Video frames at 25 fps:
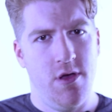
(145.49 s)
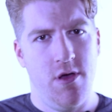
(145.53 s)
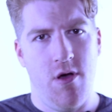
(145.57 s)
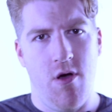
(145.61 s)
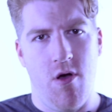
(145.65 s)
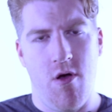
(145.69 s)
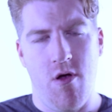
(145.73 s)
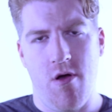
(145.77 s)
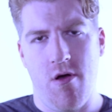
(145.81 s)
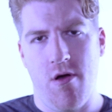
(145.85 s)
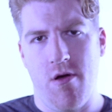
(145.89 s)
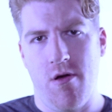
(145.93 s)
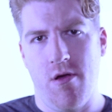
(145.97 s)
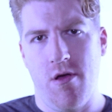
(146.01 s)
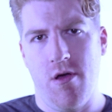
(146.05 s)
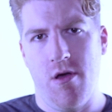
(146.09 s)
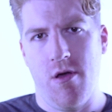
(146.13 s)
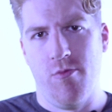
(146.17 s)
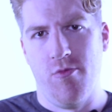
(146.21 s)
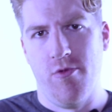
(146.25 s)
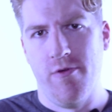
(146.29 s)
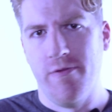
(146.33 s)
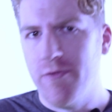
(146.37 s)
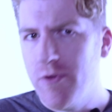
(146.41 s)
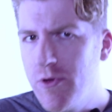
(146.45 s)
our
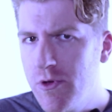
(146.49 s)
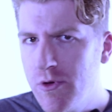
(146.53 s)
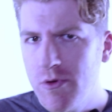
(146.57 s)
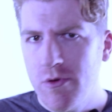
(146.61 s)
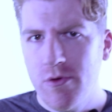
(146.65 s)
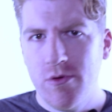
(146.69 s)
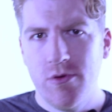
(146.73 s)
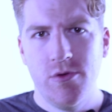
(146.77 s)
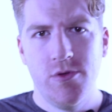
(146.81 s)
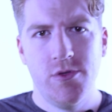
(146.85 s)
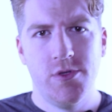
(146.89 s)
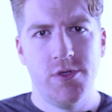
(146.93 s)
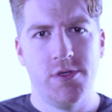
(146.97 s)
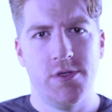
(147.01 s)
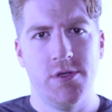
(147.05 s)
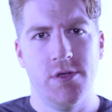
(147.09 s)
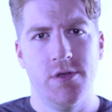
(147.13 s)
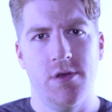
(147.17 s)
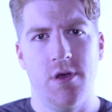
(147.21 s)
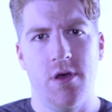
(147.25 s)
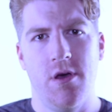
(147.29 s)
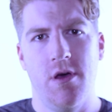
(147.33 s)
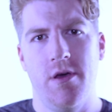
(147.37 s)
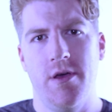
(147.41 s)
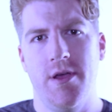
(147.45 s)
um, reviews, uh,